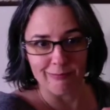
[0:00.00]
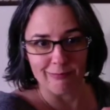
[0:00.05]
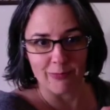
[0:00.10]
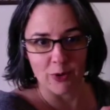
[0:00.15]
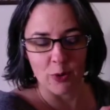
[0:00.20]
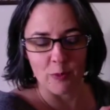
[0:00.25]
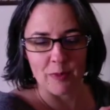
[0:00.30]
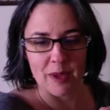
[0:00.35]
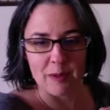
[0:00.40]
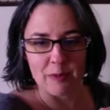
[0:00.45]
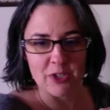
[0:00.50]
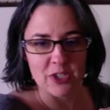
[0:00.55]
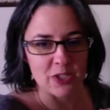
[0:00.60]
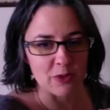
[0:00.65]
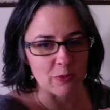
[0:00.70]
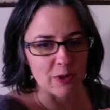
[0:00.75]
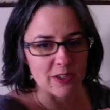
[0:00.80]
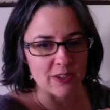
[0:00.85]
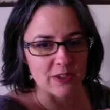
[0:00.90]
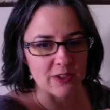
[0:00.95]
Or maybe she
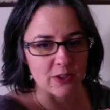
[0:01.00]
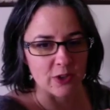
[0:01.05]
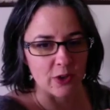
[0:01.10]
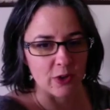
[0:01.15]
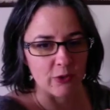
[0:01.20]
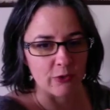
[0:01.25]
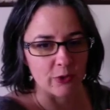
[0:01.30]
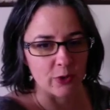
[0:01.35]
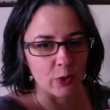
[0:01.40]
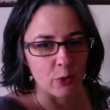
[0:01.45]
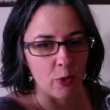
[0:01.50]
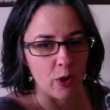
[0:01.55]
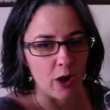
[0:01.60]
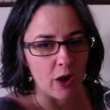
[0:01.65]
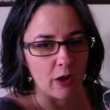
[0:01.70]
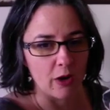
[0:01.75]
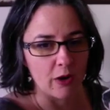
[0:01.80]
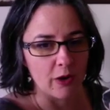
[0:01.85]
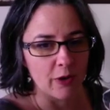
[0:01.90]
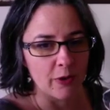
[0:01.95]
wants to go for a
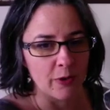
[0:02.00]
walk.